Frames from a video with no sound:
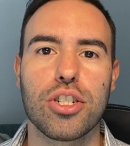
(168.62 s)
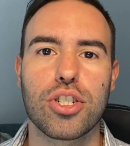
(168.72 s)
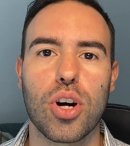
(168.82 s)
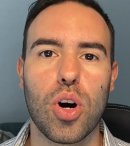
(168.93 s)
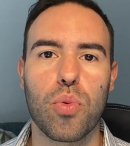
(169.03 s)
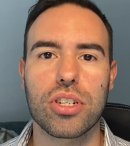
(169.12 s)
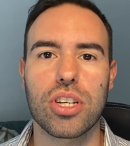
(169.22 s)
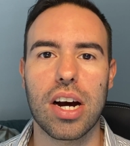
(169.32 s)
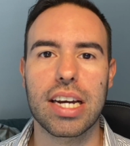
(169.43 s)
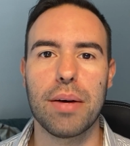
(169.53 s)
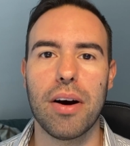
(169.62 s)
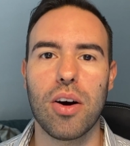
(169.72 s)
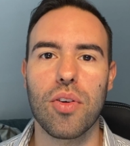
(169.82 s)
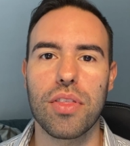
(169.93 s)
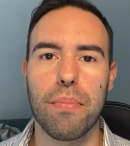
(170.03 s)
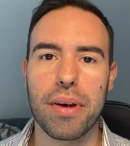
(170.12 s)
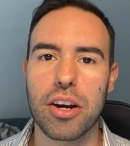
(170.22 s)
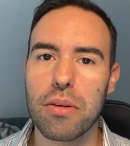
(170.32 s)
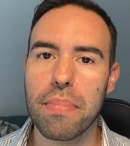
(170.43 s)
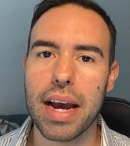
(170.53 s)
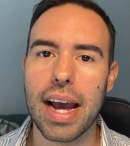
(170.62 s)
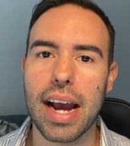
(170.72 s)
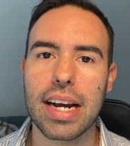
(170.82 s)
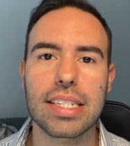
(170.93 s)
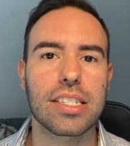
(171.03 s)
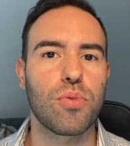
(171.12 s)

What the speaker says: So we're talking about the bigger banks,